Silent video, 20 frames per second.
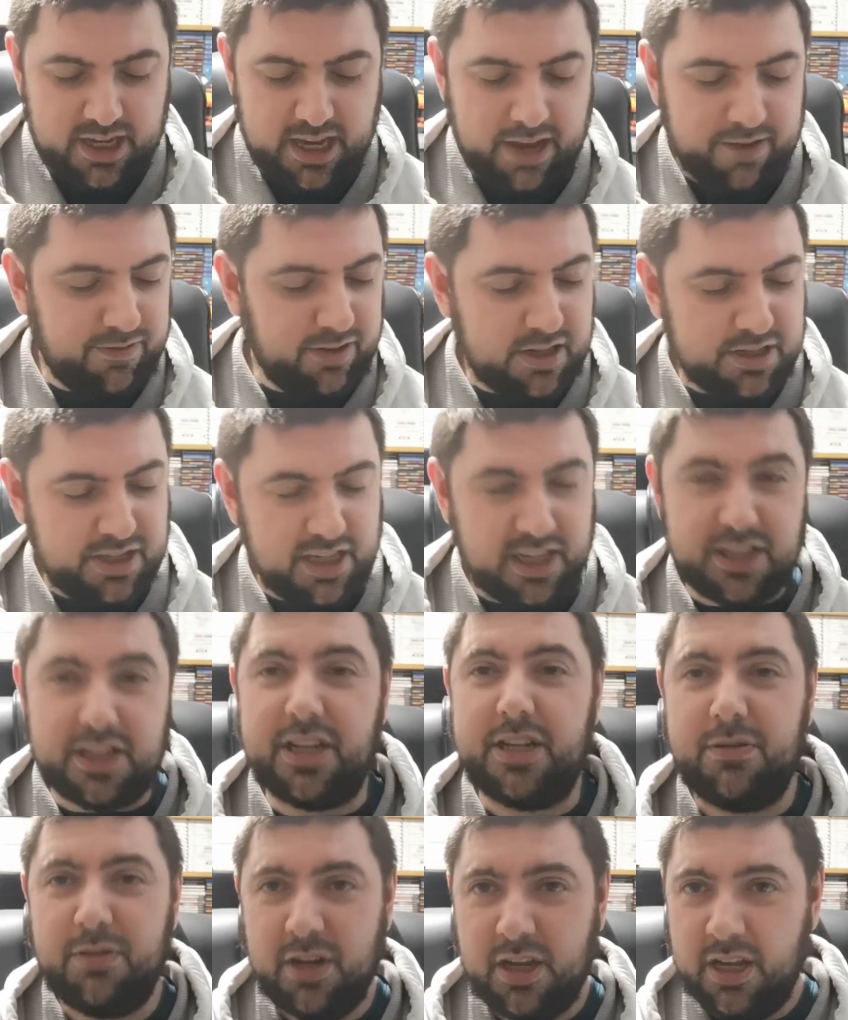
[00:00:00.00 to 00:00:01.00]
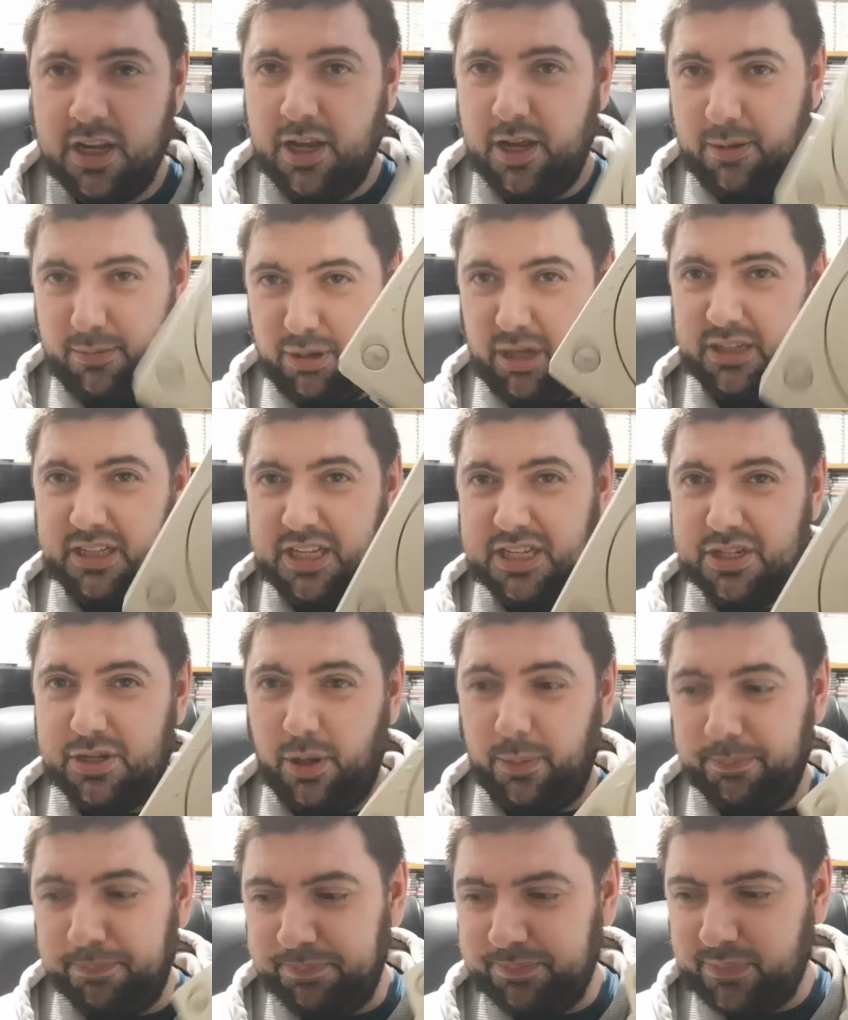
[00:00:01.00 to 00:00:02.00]
yeah, first thing I did, plug this
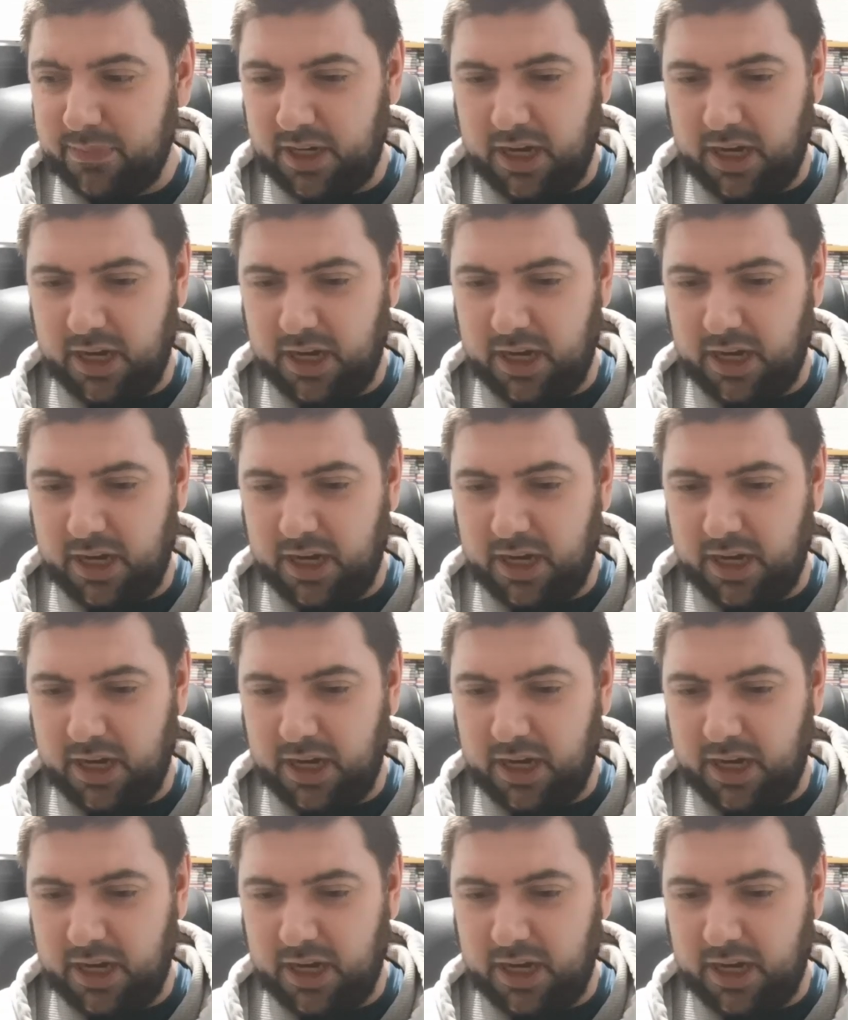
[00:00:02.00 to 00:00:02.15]
on,